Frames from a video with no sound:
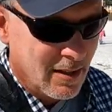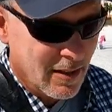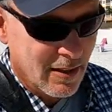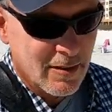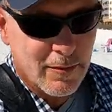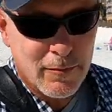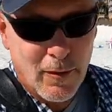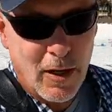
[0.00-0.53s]

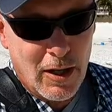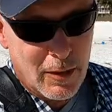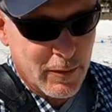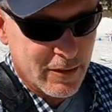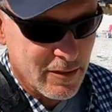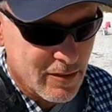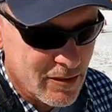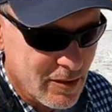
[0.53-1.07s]
got to follow
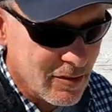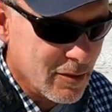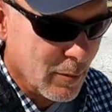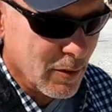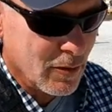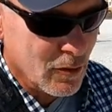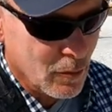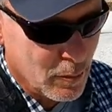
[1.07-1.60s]
it and see
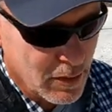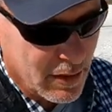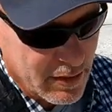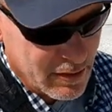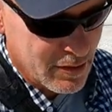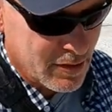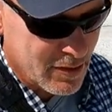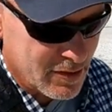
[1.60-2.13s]
some of the new
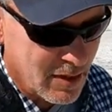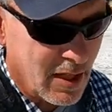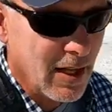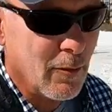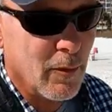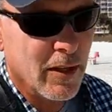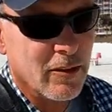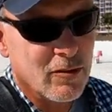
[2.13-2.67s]
places that
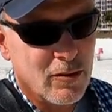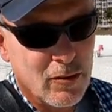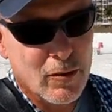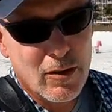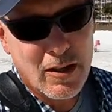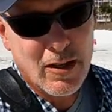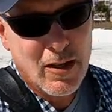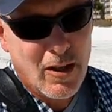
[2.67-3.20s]
I went
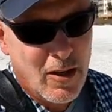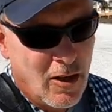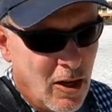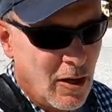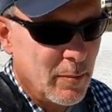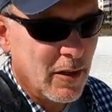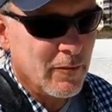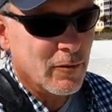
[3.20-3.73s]
to
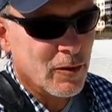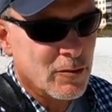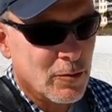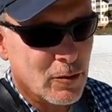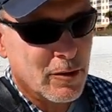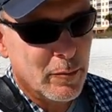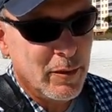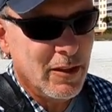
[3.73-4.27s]
on my
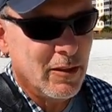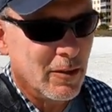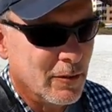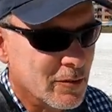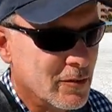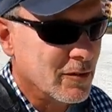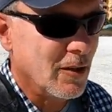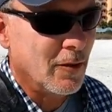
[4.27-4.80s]
virtual Camino.
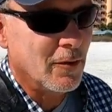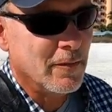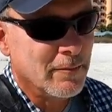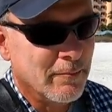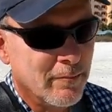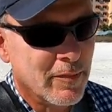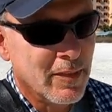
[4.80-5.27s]
So.